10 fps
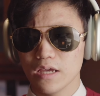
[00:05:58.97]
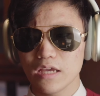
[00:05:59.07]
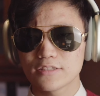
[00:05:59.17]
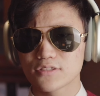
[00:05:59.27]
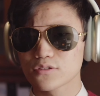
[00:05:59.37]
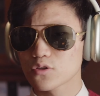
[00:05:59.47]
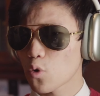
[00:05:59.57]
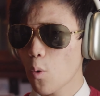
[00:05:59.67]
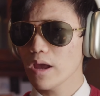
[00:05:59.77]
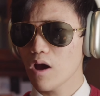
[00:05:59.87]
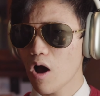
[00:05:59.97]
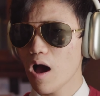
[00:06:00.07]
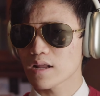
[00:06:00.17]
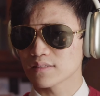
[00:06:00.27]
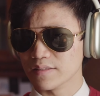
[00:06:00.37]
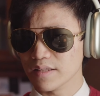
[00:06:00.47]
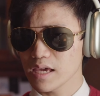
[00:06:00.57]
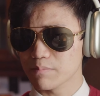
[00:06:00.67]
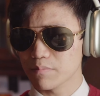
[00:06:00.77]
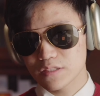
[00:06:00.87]
It's quite odd as a
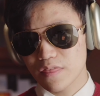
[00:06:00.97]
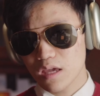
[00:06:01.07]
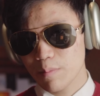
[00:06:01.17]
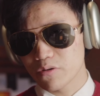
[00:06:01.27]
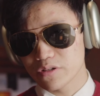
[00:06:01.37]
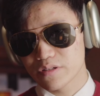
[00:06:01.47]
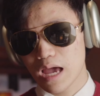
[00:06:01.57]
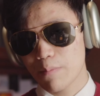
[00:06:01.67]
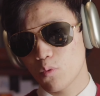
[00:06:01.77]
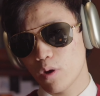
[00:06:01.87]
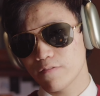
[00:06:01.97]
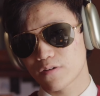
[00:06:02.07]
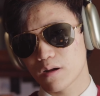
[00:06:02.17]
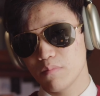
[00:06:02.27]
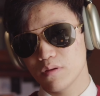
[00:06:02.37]
name. Think about it. Apple went from